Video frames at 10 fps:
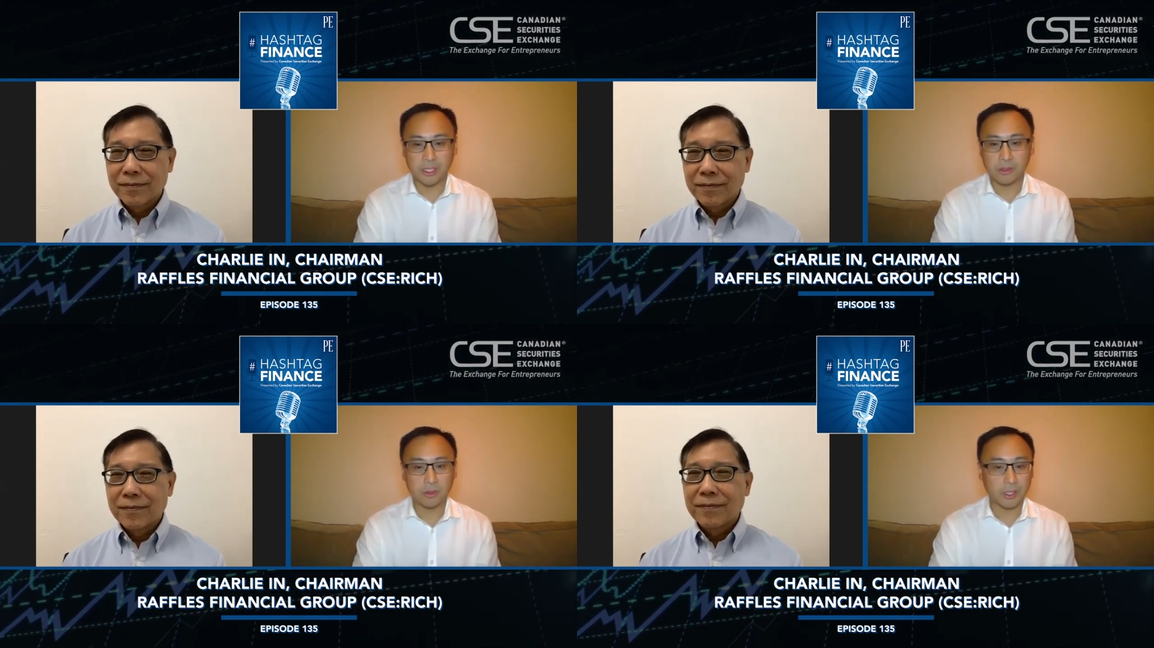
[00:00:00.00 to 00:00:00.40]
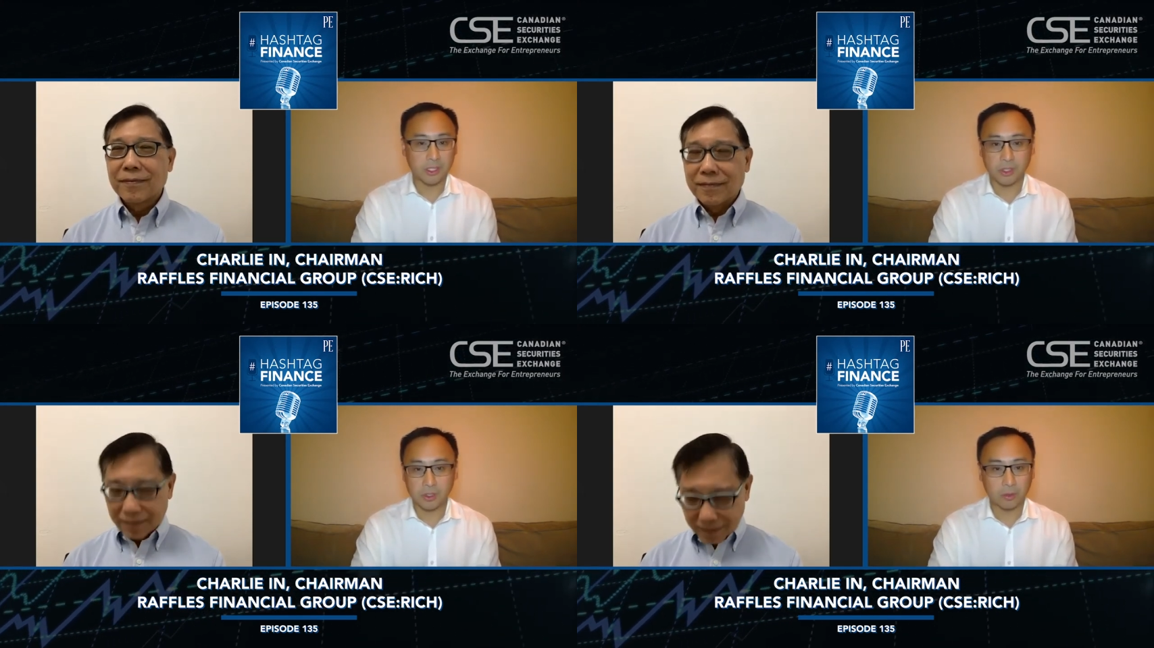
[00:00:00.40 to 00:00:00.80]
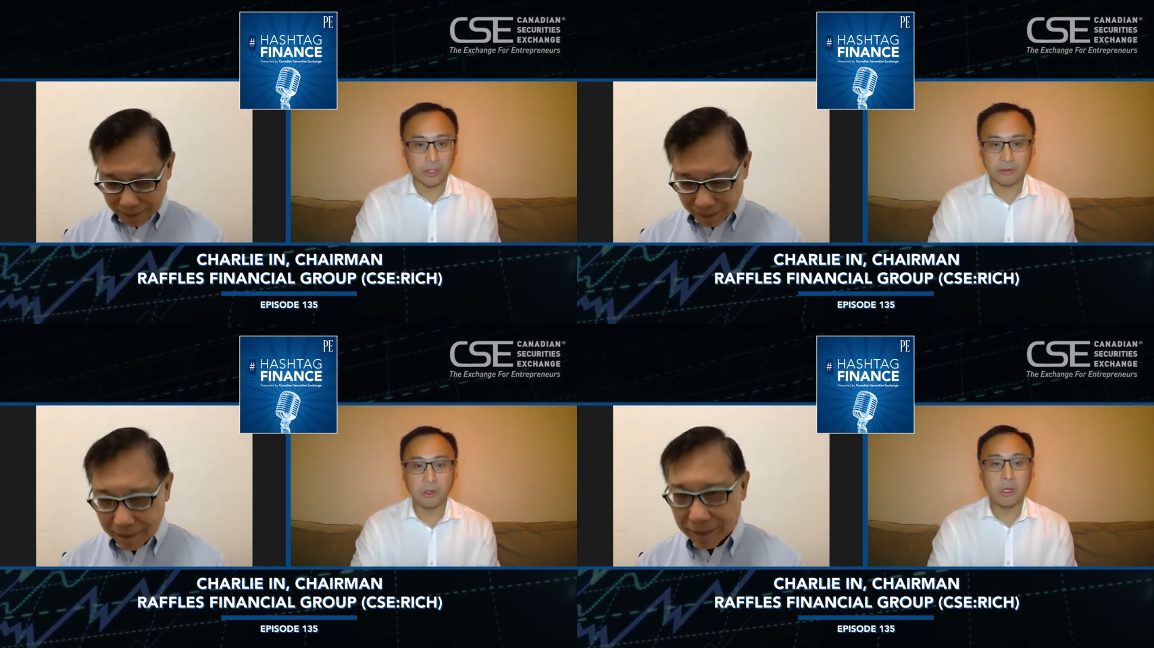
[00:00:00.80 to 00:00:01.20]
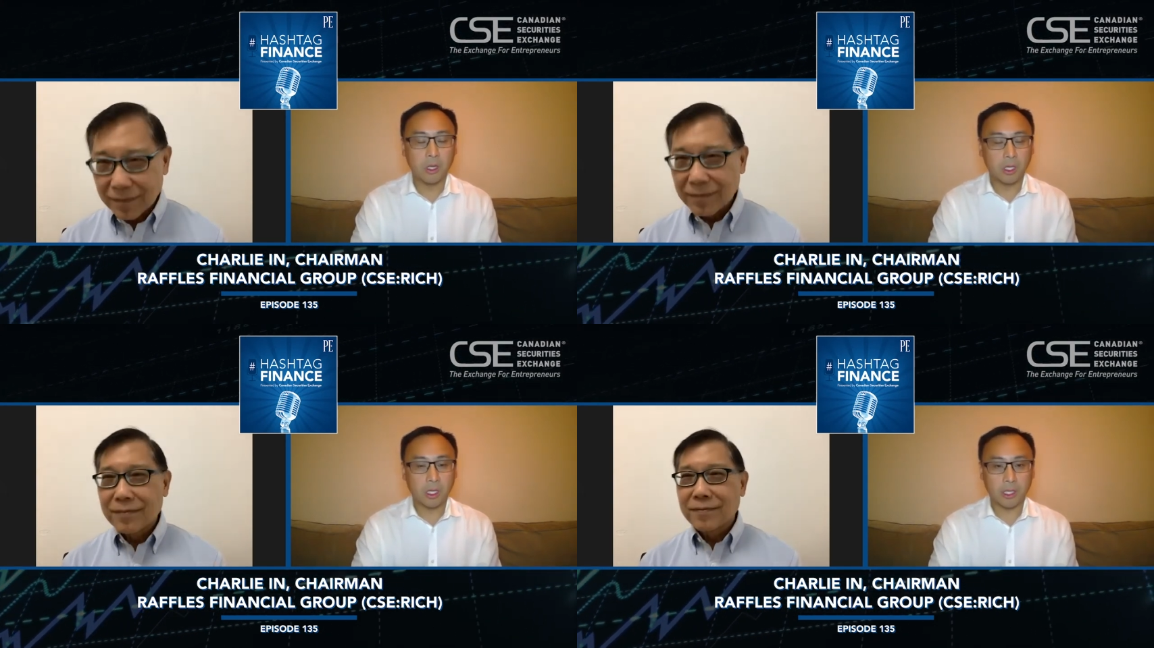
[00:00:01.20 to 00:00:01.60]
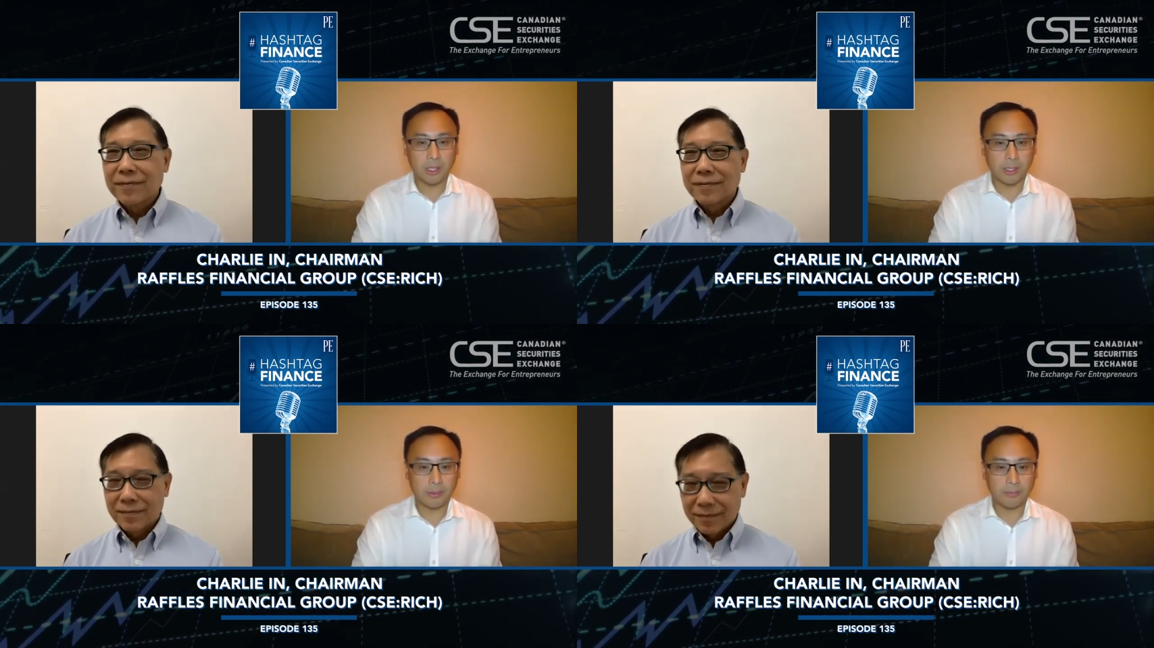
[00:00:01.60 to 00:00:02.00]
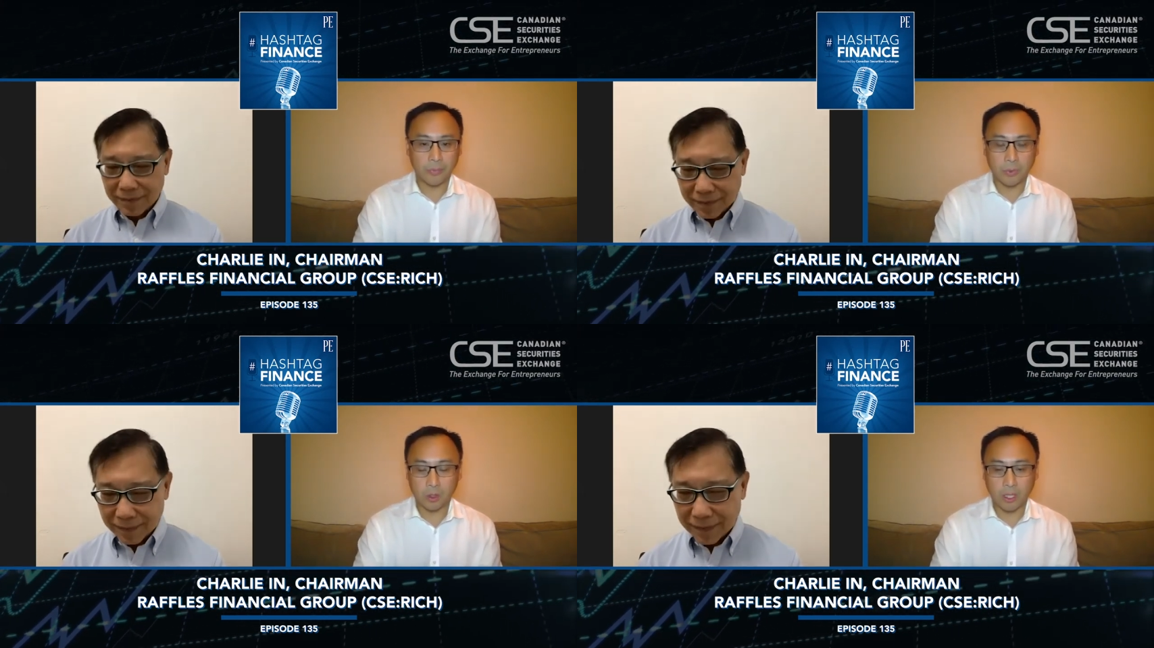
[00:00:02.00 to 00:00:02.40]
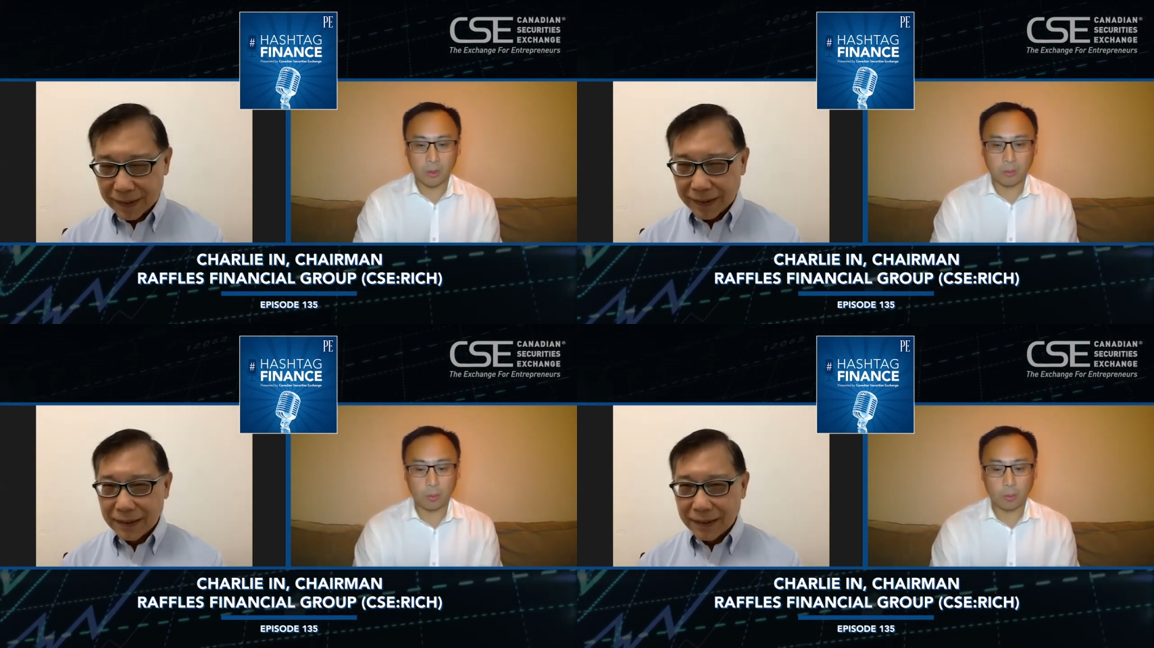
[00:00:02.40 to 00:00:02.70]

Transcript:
Speaker 1: introductions or whatever, or help